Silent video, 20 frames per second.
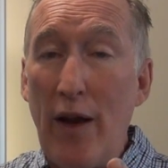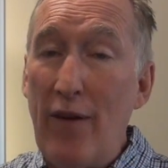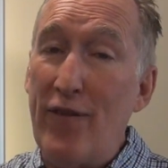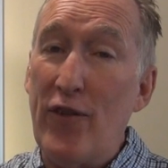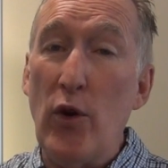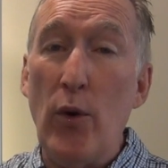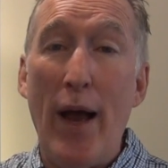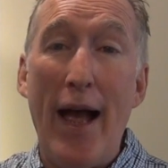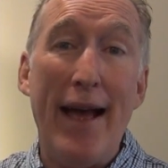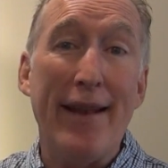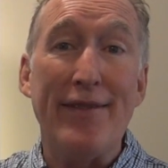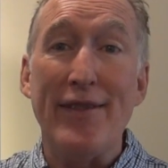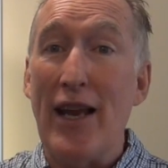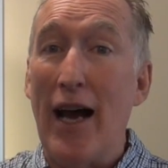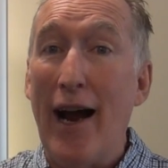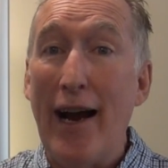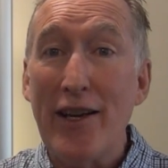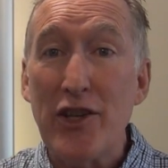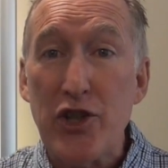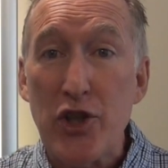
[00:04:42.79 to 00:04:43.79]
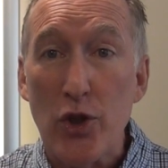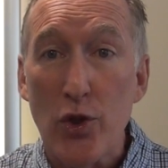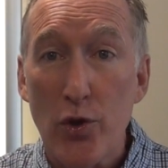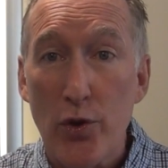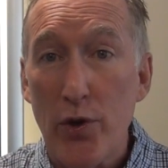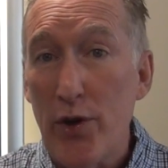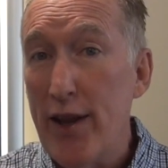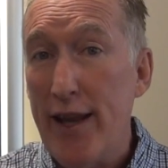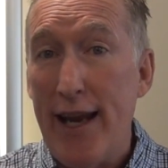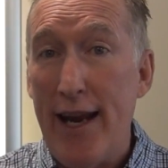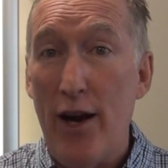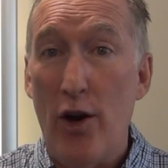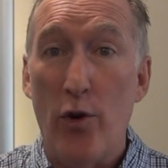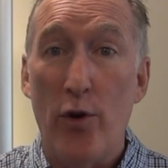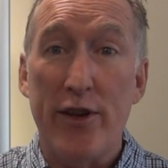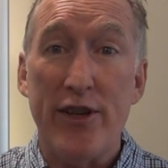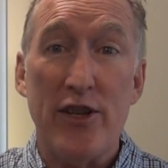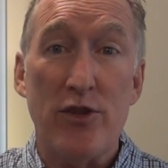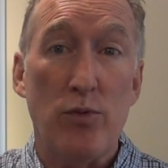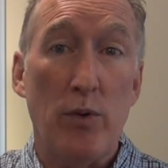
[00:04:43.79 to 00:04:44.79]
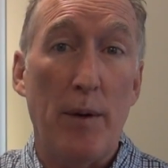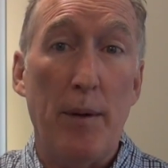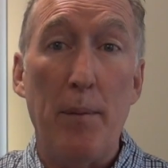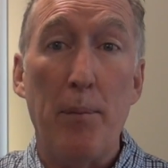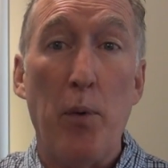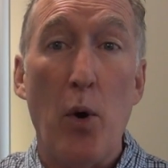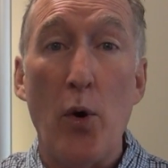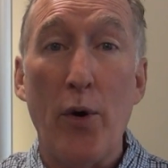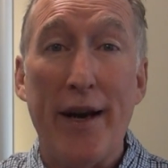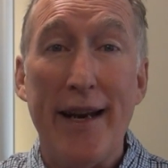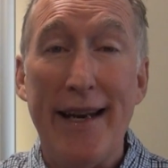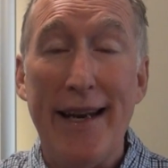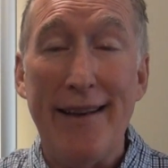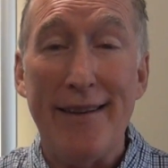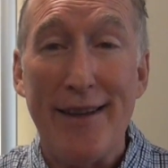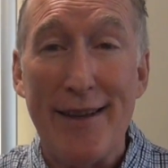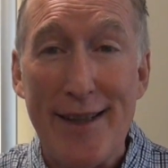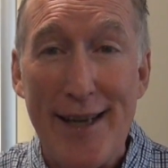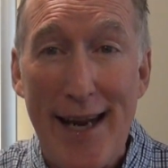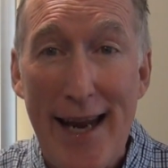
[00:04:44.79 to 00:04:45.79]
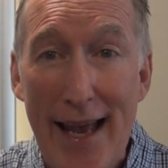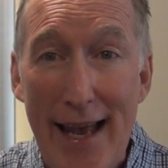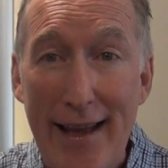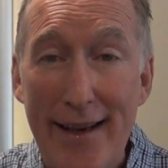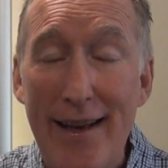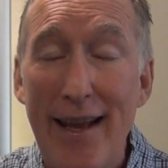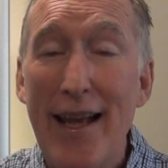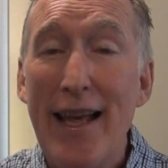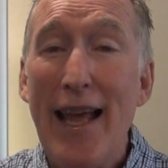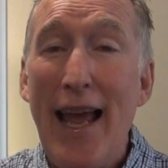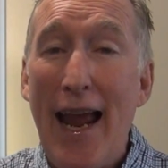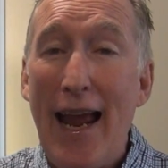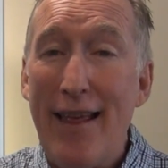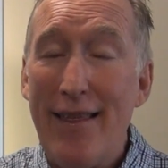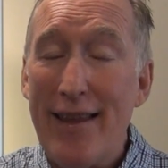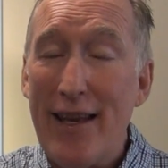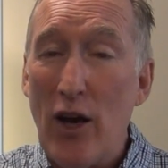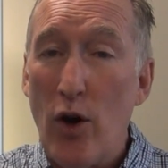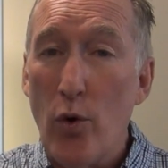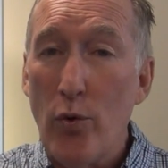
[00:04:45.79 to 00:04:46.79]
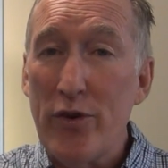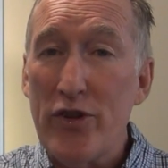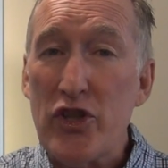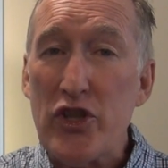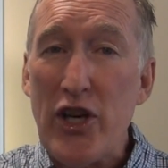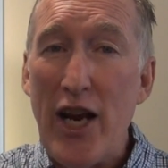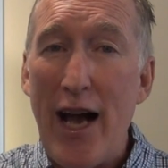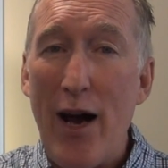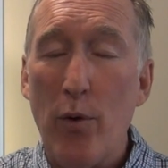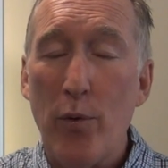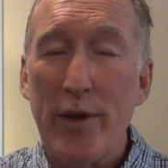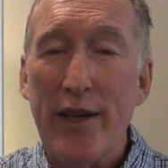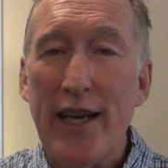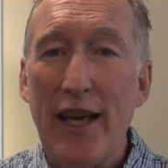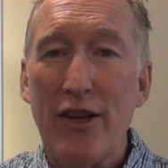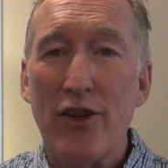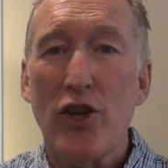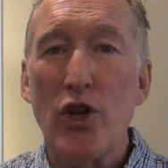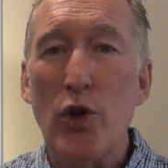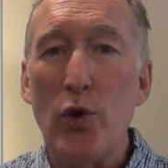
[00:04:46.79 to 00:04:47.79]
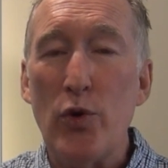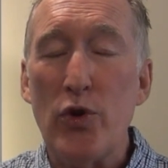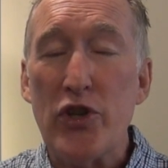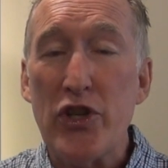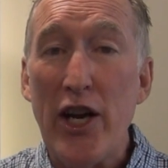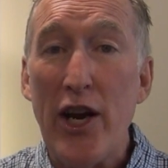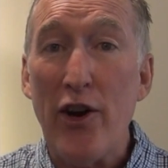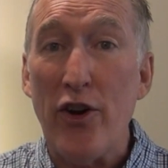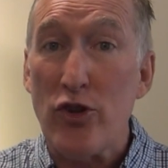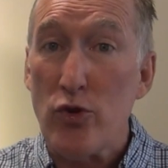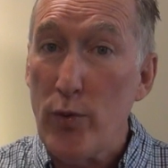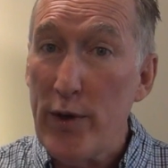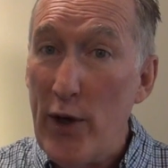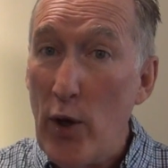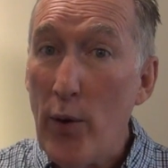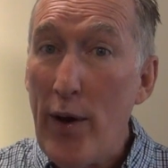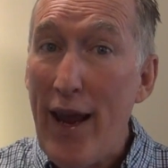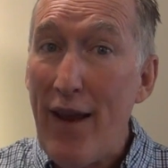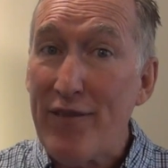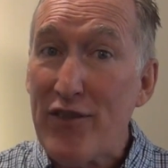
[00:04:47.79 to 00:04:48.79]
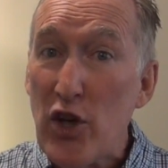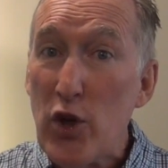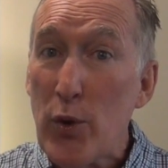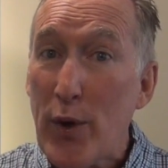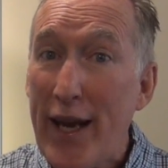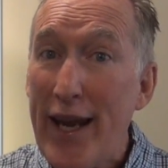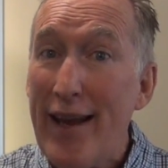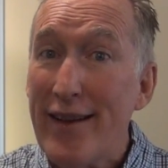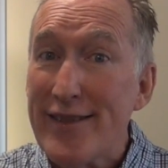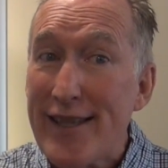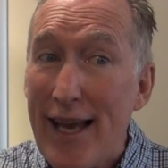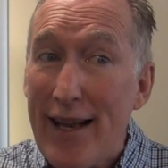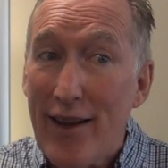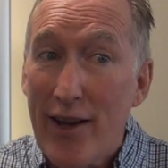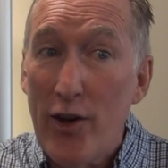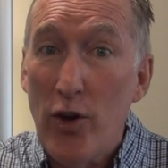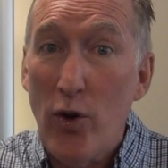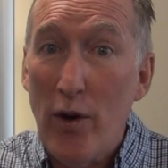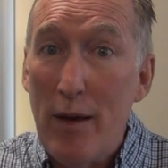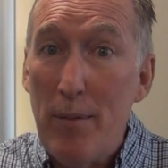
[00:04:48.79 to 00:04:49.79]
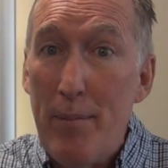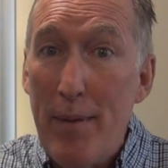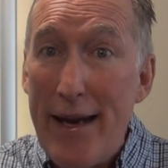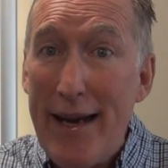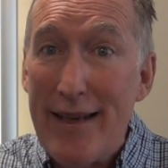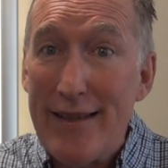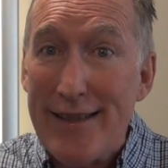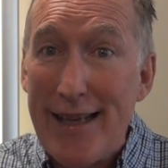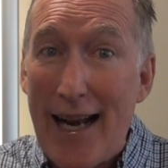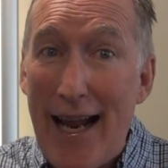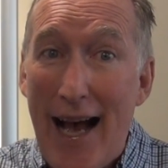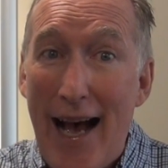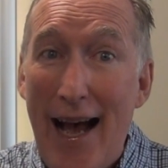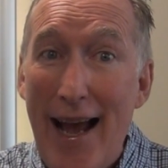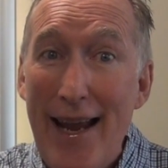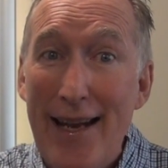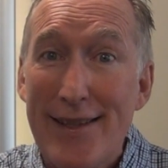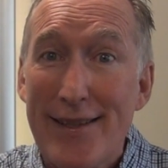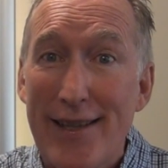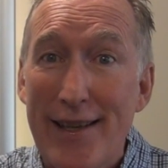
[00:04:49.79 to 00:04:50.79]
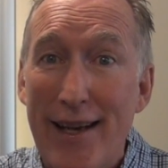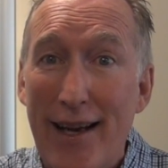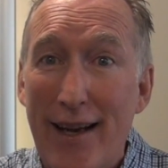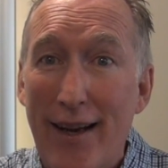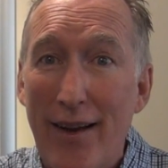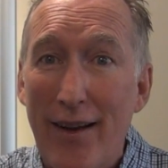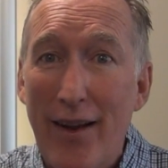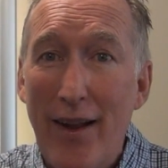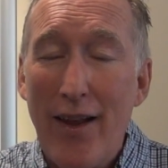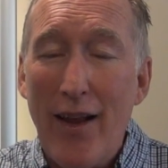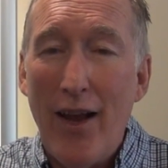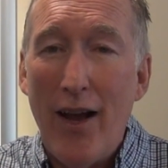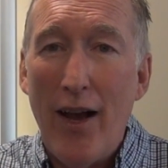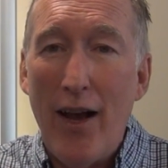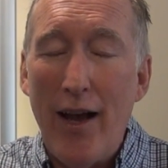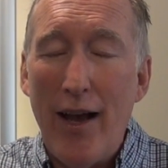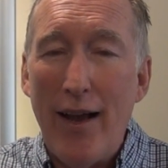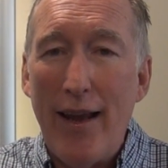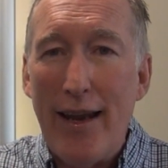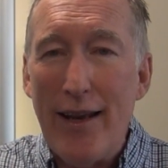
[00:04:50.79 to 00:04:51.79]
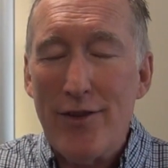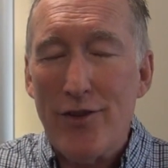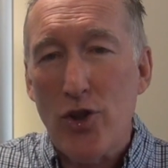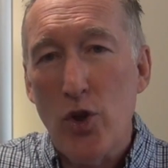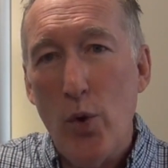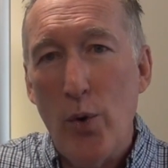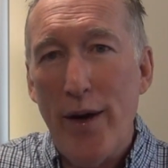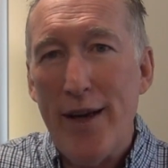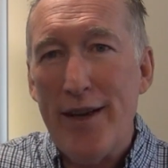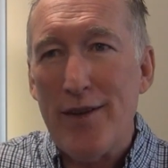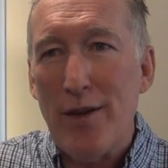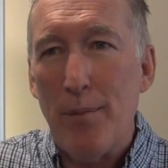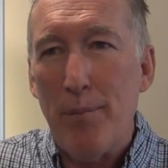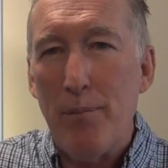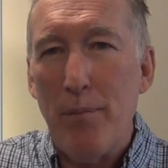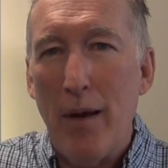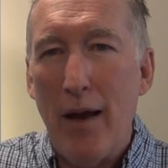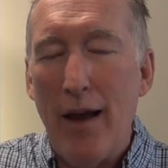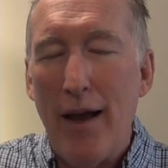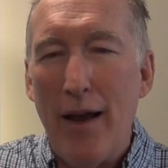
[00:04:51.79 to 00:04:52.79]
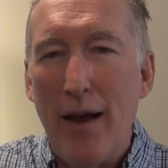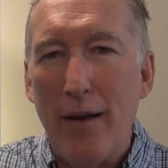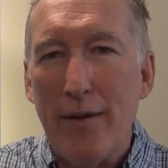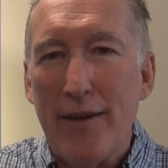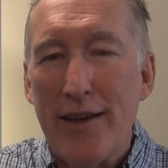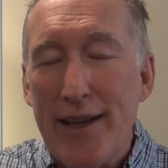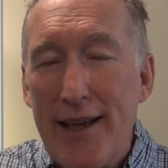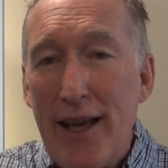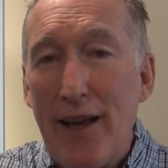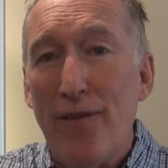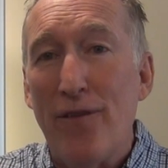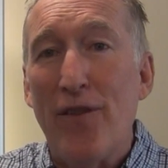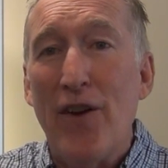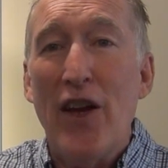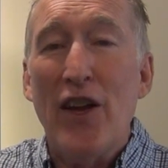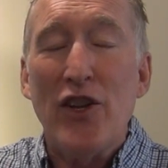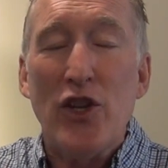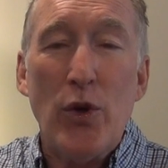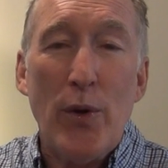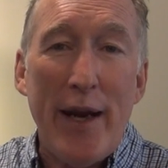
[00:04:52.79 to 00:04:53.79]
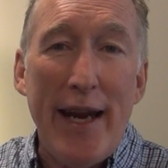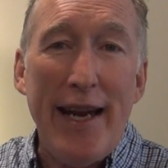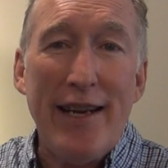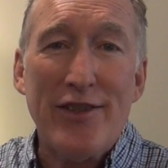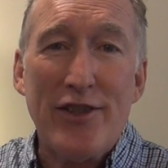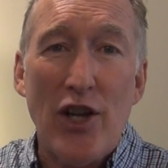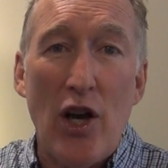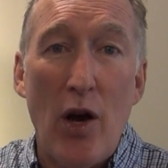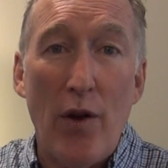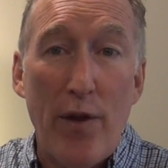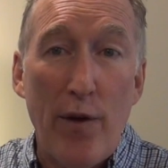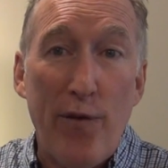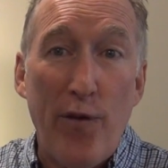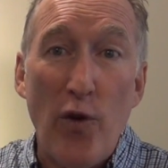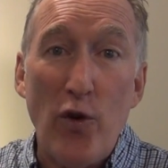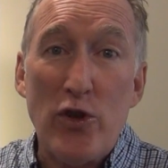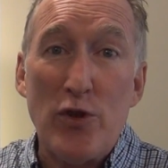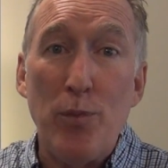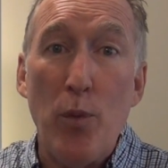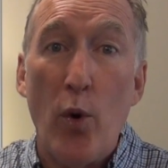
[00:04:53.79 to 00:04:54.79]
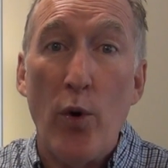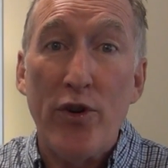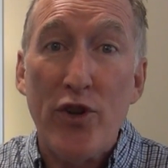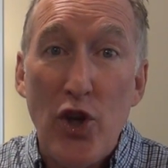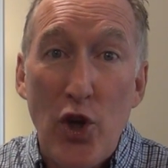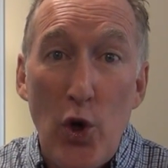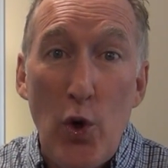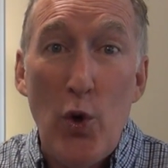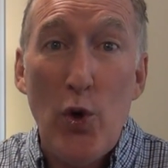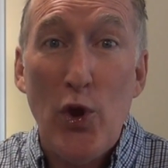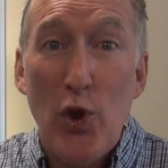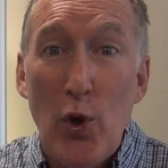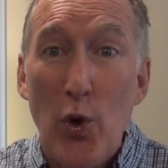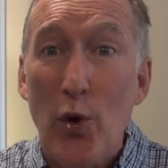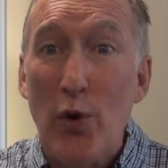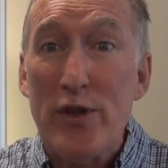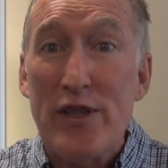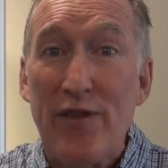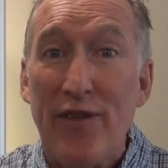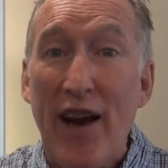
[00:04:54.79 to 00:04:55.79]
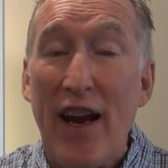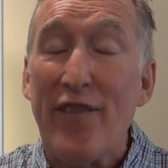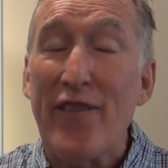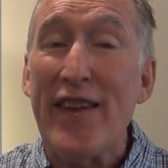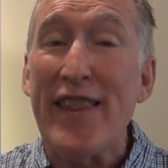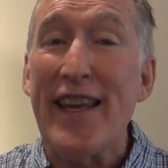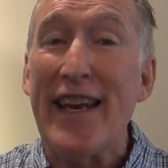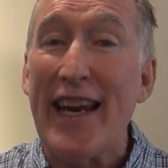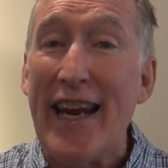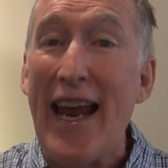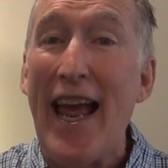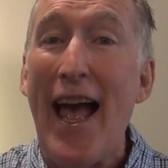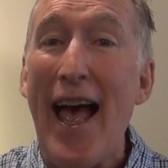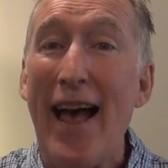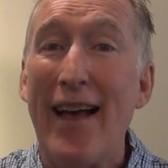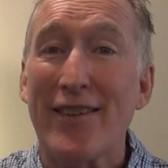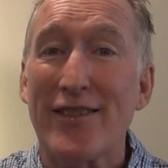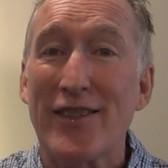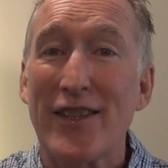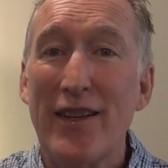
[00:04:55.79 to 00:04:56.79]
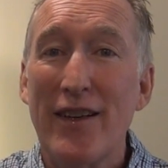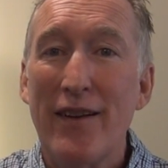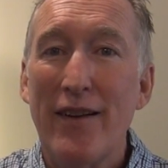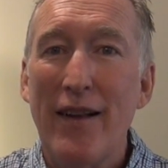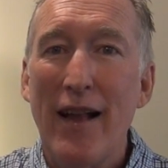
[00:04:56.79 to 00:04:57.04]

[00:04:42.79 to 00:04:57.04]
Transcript: If you had nine children, the inheritance would be broken into 10, and the oldest child would get two shares. When you only have two kids, that literally means that Isaac uh, is going to uh, give to Esau, the firstborn, two thirds of everything he has.